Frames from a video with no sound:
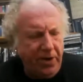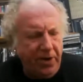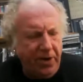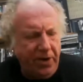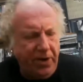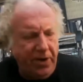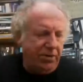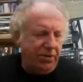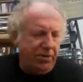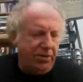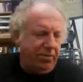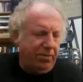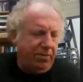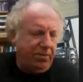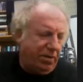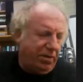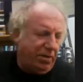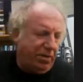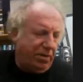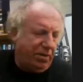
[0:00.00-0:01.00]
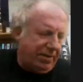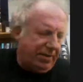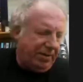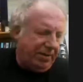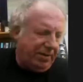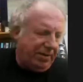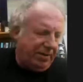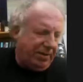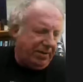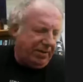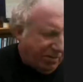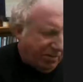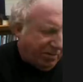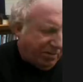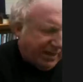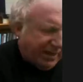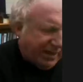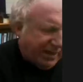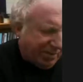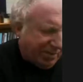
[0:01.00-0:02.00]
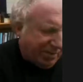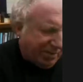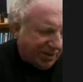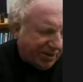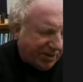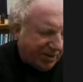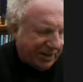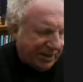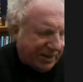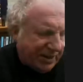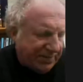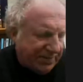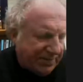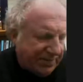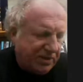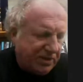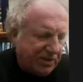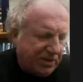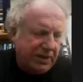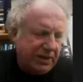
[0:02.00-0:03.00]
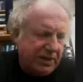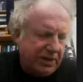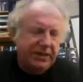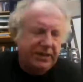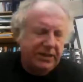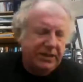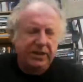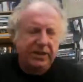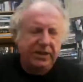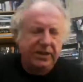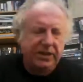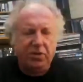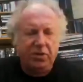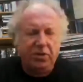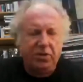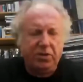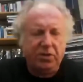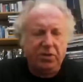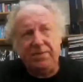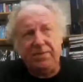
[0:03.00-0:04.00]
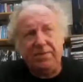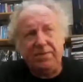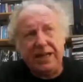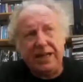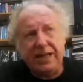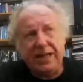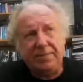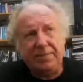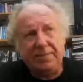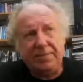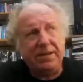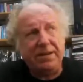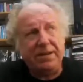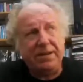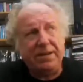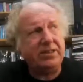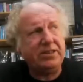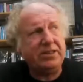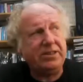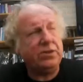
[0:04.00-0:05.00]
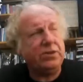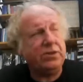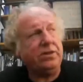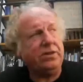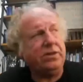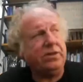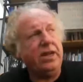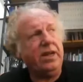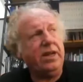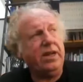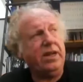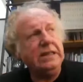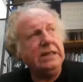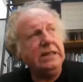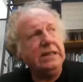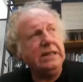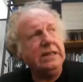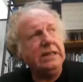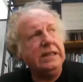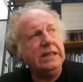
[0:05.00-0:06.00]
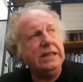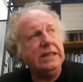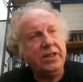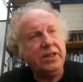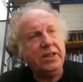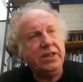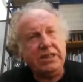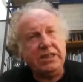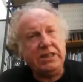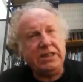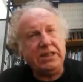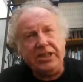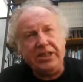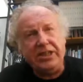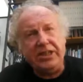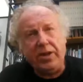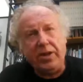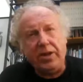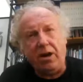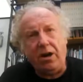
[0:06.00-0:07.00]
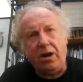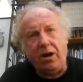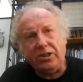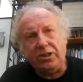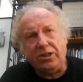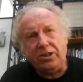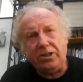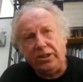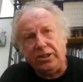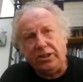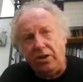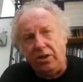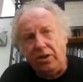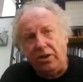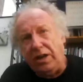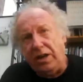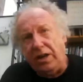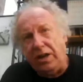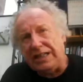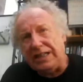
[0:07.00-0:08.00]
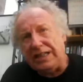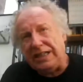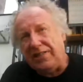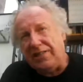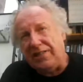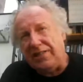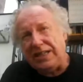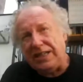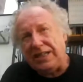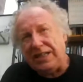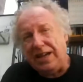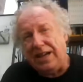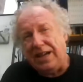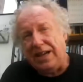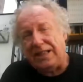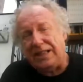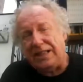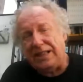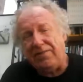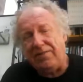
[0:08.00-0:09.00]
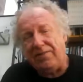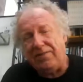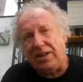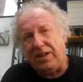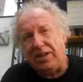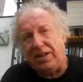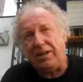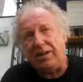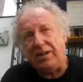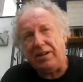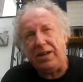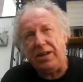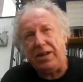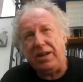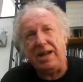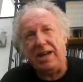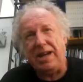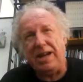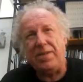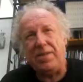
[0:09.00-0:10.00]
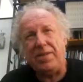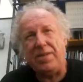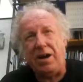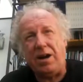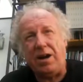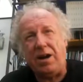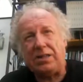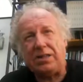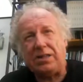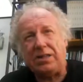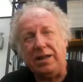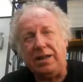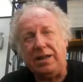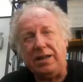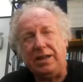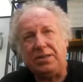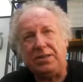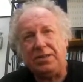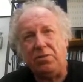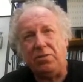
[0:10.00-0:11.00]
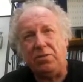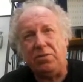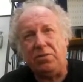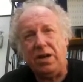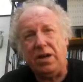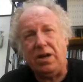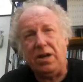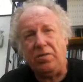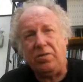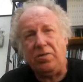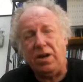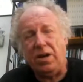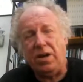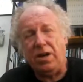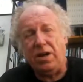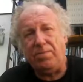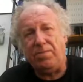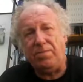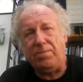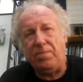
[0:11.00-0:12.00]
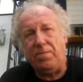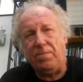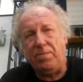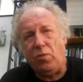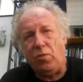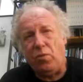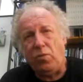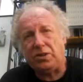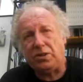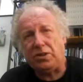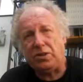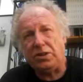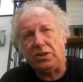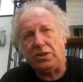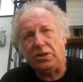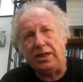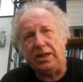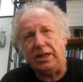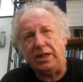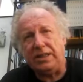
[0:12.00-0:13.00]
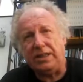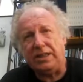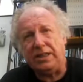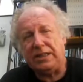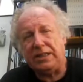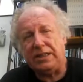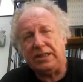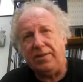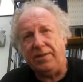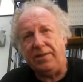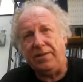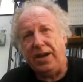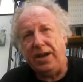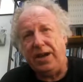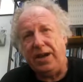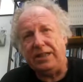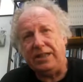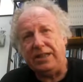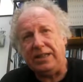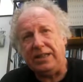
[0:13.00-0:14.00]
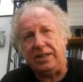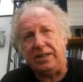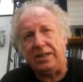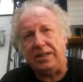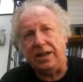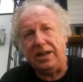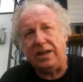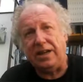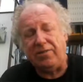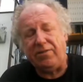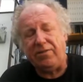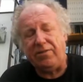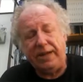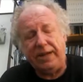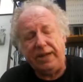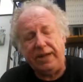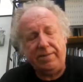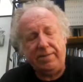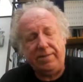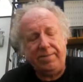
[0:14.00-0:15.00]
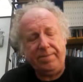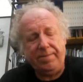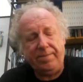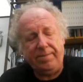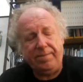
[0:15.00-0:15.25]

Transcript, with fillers: misunderstanding? No, no, no. He was, the only thing he was doing, as far as we're concerned, was his last appearance was on the, the Christine Joanna Hart show, and at seven, that's not at seven to nine p m our time. So, uh, uh, Warsaw time, it's uh, nine till eleven p m.